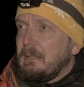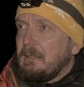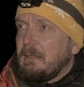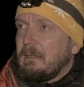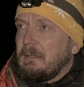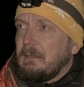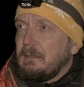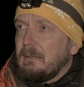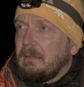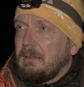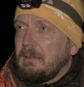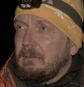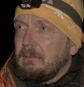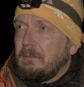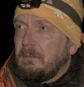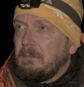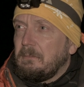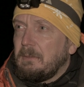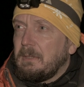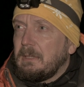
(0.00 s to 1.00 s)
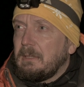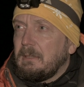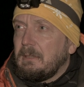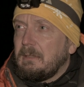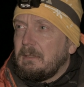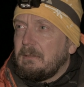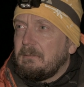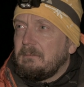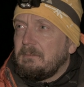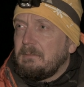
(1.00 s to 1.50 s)
Well,
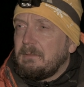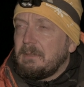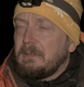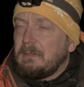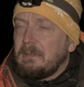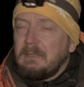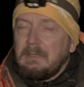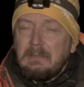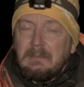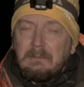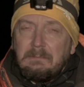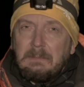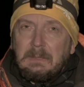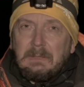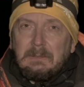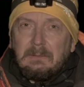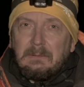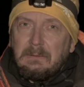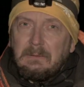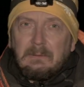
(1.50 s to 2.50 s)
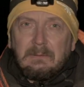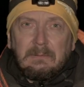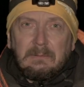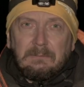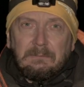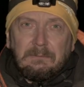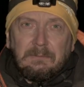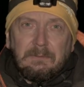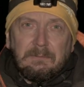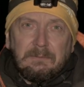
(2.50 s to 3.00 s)
I have done about
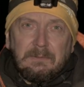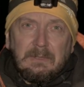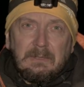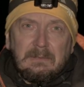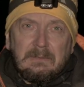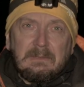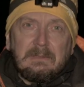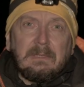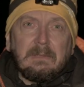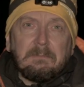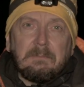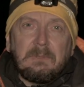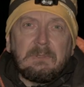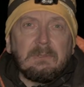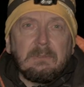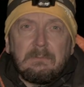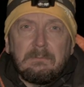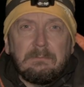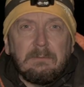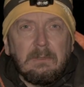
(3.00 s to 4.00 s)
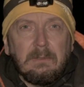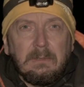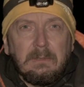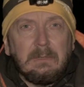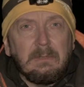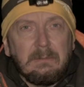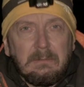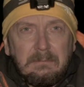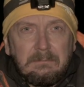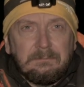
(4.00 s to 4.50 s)
15 subs so far.